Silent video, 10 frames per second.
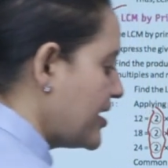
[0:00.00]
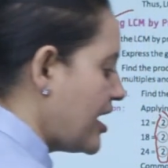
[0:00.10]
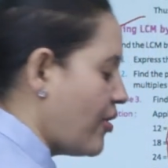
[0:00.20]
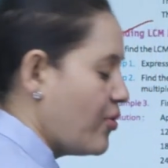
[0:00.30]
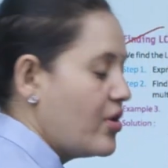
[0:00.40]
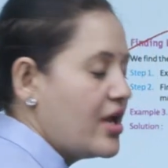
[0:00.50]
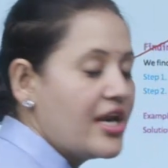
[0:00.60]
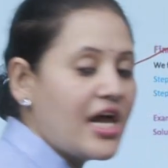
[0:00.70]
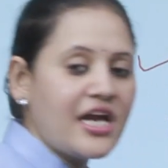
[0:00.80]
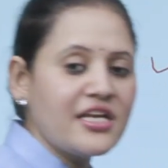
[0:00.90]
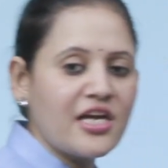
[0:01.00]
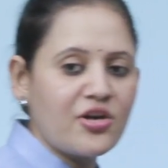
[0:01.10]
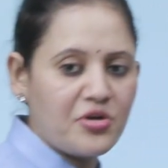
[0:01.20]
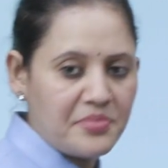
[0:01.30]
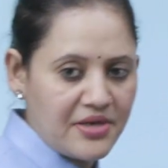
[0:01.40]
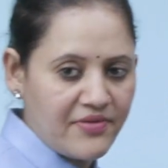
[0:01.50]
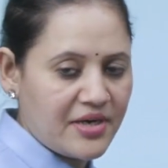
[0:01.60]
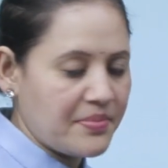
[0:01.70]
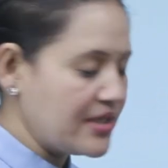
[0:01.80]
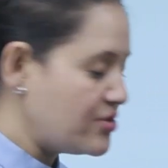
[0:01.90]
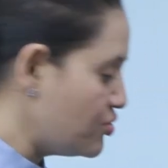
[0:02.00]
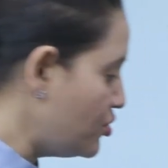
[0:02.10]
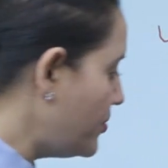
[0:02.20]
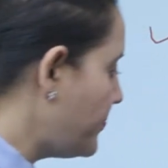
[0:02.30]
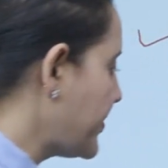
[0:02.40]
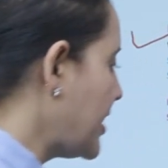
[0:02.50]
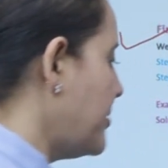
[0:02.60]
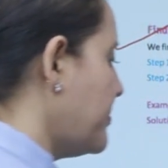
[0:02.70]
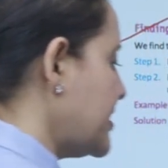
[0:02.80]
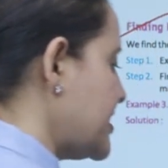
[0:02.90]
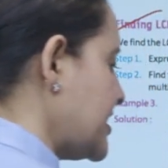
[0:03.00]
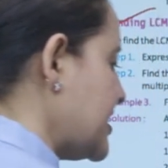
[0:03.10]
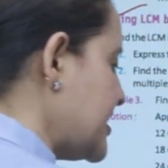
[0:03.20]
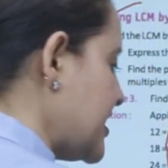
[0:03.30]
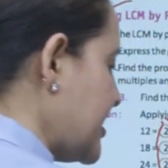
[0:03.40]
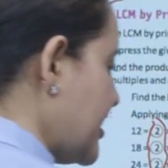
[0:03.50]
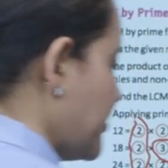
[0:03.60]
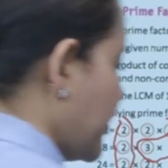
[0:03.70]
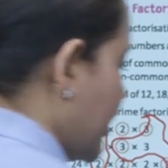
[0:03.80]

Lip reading: Now 9 cannot be divided by 2 but 6 and 10 can